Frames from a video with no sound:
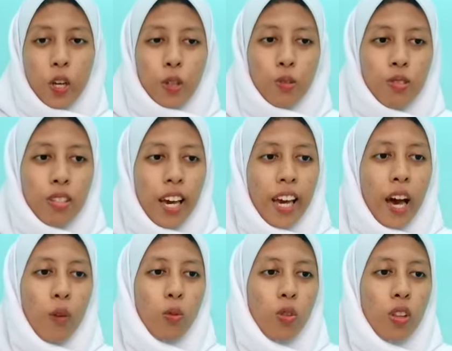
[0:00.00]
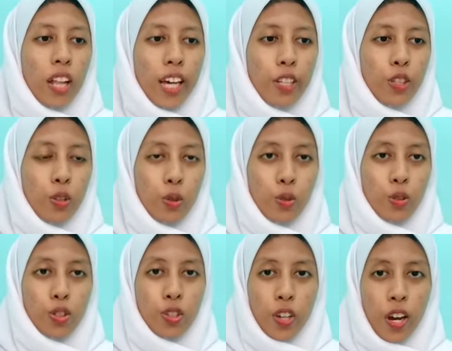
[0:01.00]
Today I would like to
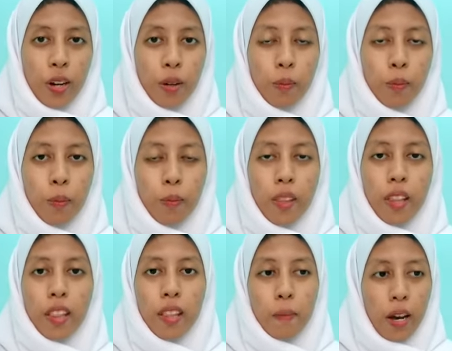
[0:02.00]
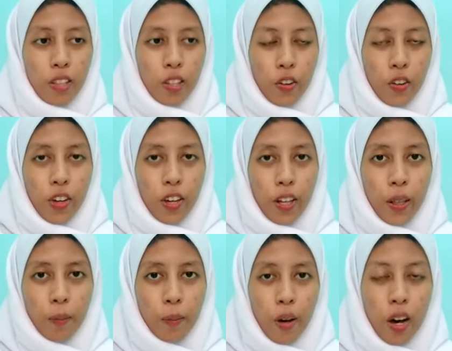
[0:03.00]
share the material
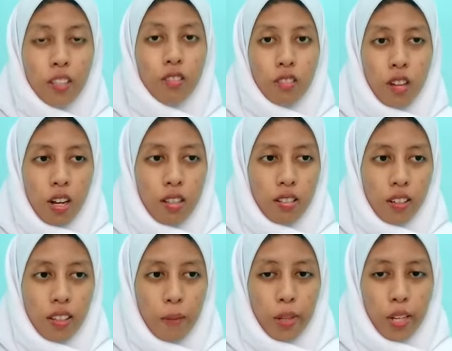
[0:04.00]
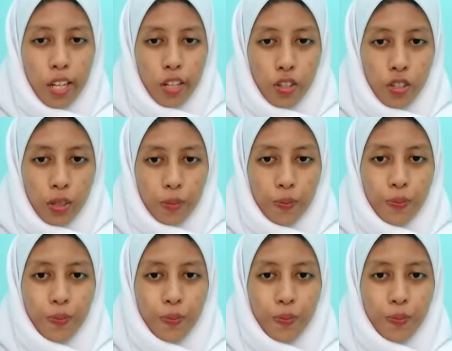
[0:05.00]
about cross-contamination.